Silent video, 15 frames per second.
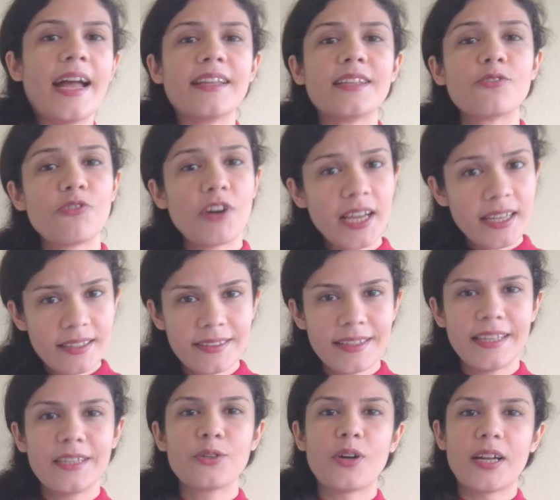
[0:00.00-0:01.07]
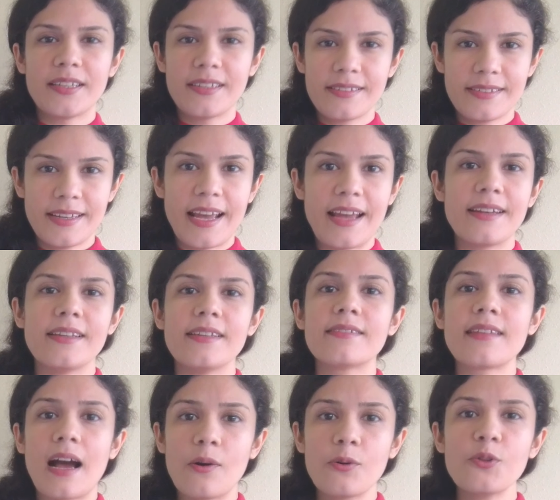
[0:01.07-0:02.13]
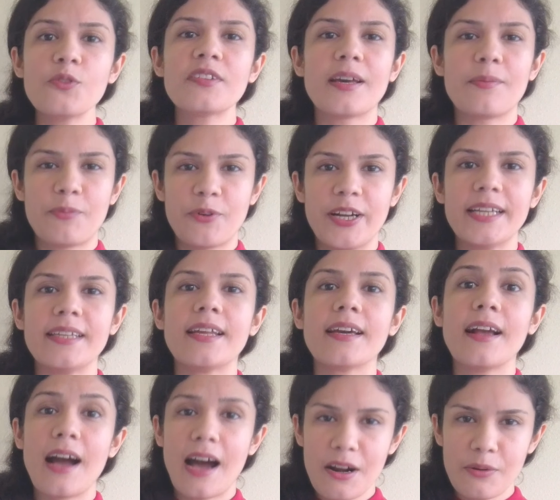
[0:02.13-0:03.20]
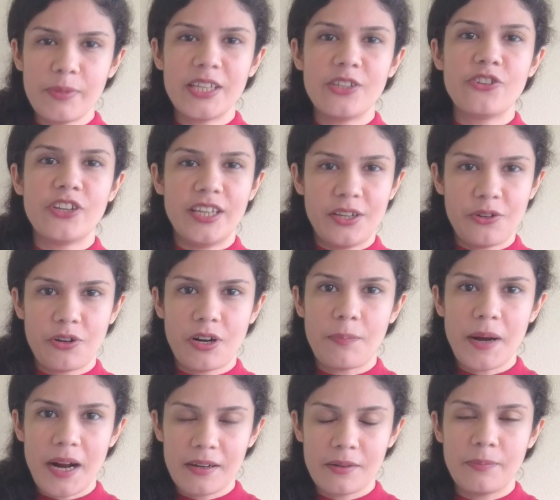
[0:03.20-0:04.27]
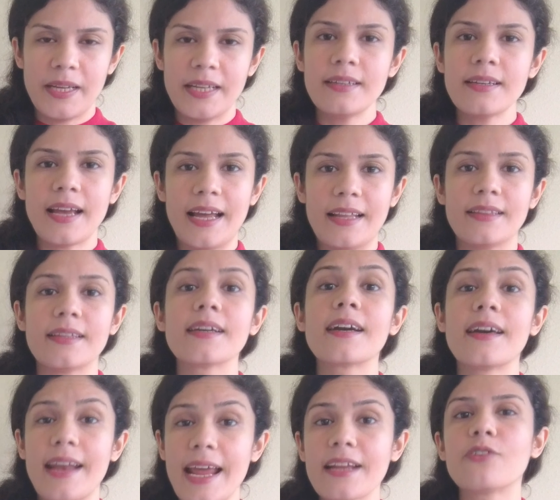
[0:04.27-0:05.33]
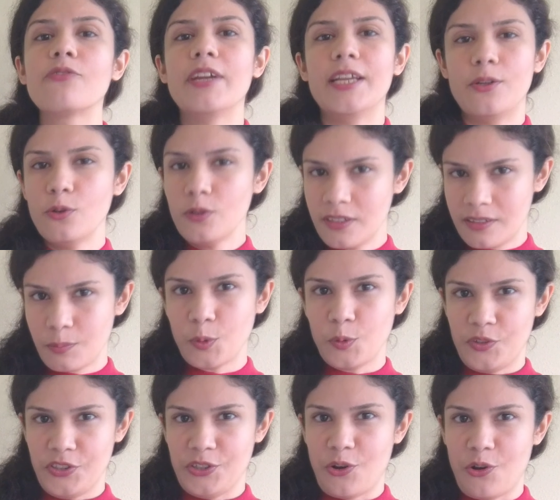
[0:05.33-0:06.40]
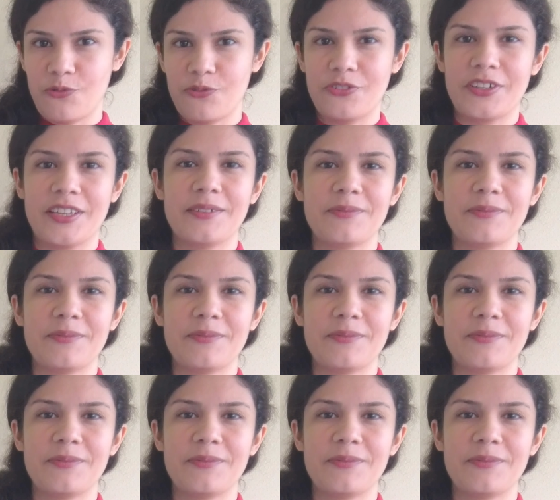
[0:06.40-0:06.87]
And the final thing to understand is how to separate the garbage in your apartment and the correct way to dispose it of.